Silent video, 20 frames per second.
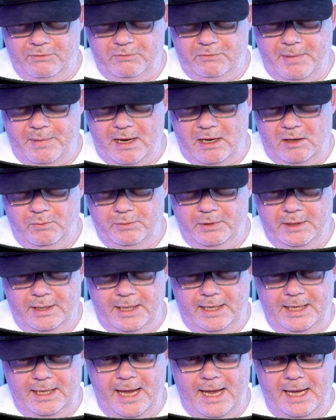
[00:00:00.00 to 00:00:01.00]
back would have
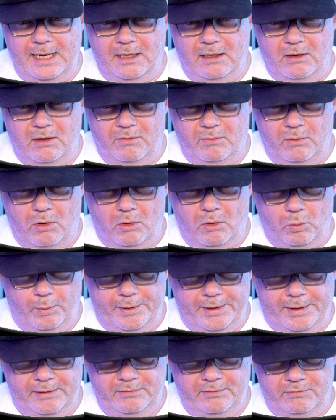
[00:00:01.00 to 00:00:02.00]
negated our
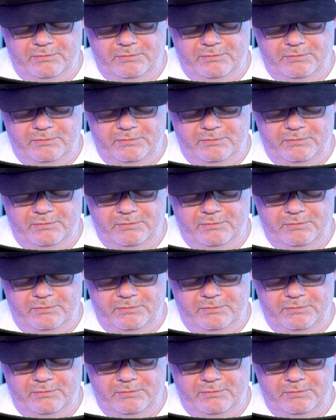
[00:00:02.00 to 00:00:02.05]
wins.